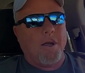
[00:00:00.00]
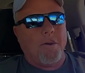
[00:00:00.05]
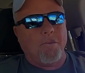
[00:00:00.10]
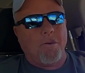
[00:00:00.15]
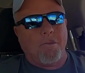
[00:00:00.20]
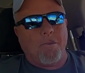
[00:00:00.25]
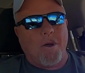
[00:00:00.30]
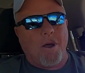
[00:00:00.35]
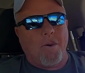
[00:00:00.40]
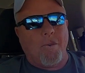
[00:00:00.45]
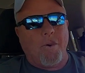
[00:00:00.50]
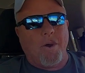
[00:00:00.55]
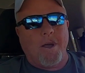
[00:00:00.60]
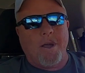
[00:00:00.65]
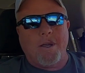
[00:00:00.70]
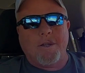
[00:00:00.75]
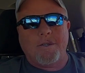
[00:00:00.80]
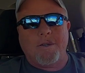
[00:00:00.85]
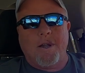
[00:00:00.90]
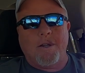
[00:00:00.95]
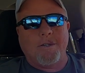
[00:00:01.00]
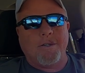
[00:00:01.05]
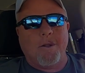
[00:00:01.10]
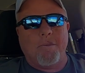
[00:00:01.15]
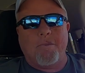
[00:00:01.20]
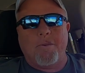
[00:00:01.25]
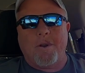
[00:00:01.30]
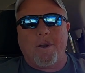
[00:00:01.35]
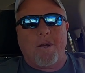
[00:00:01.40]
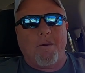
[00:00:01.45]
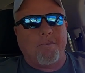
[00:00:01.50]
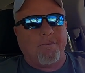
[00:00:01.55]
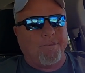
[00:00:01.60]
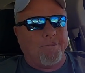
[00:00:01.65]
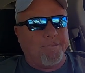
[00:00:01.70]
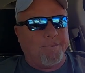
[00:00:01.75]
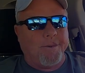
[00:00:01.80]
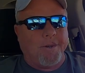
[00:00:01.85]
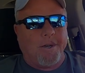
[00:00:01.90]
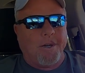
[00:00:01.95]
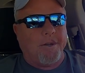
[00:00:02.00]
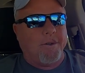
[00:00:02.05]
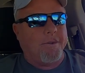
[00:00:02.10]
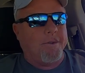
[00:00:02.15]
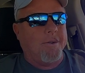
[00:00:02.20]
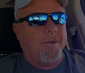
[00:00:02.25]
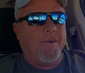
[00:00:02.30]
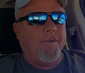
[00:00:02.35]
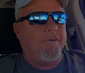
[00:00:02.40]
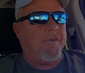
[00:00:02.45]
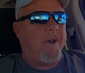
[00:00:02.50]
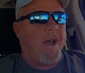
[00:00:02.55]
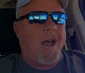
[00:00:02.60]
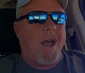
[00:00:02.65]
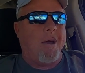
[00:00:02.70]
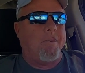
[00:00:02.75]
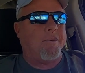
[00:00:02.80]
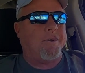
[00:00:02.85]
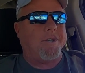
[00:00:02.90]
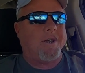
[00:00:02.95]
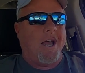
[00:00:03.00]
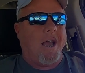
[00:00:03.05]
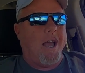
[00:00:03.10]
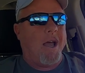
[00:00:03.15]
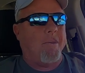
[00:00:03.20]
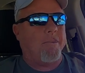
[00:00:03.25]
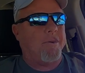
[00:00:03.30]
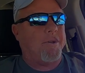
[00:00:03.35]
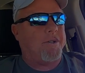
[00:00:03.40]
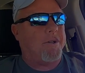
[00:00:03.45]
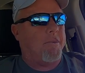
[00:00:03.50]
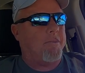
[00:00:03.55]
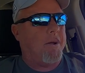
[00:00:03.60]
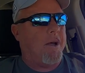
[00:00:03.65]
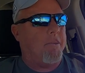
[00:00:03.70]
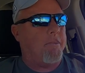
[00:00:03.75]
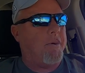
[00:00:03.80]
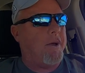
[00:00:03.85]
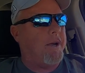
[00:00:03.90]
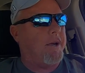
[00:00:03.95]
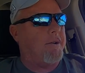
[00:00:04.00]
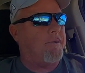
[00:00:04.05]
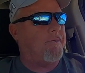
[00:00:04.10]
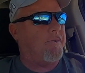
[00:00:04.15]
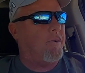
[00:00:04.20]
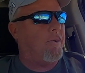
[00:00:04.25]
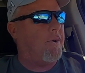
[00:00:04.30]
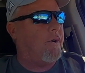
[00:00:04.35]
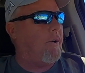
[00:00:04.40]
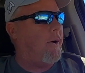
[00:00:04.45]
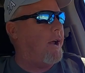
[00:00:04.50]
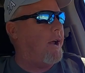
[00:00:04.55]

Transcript: coming my way. It's not something I'm, you know, if it happens, it happens. I'm not begging for it